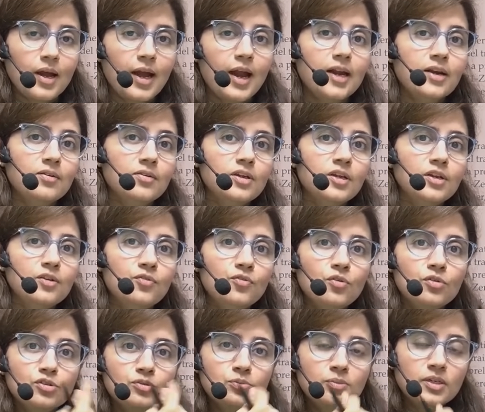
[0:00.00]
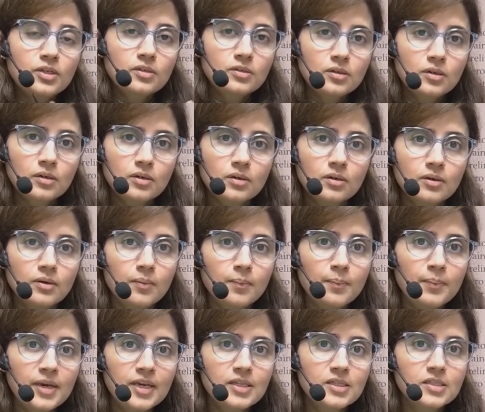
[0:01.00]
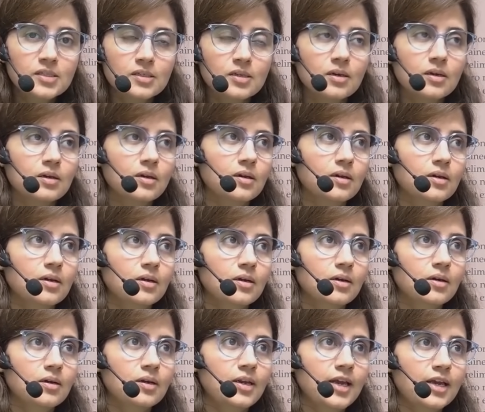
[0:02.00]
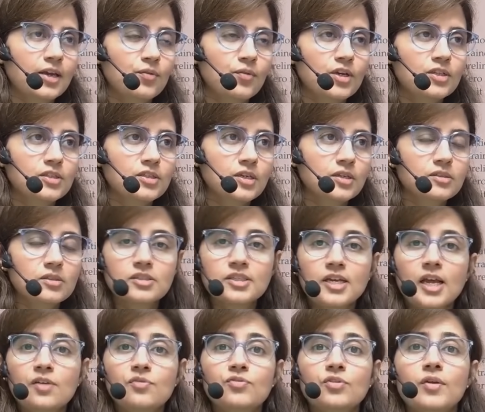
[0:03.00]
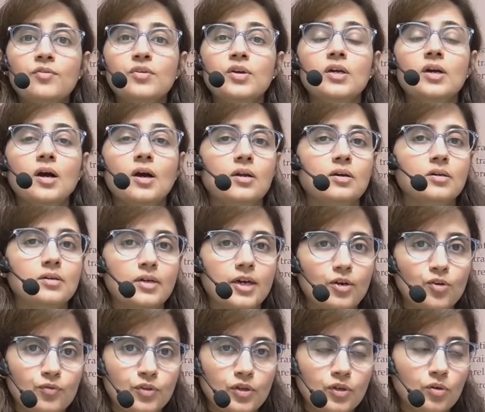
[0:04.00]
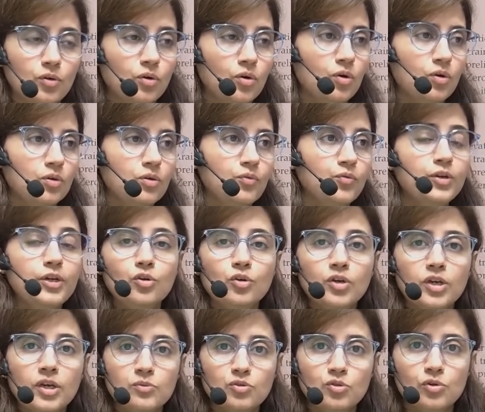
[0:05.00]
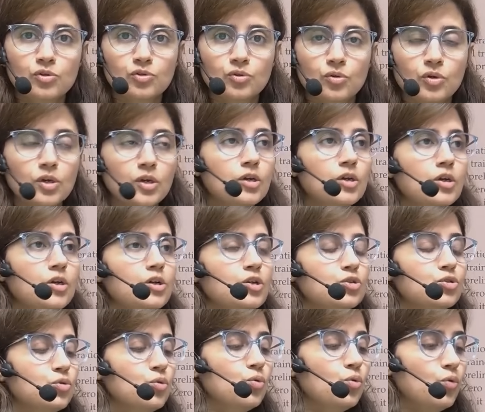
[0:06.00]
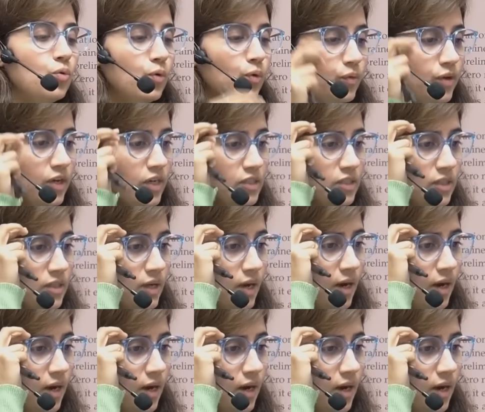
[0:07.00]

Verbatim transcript: And reinforcement means uh, like we can say it's a self-driving car kind of thing, or video games also. So uh, we can say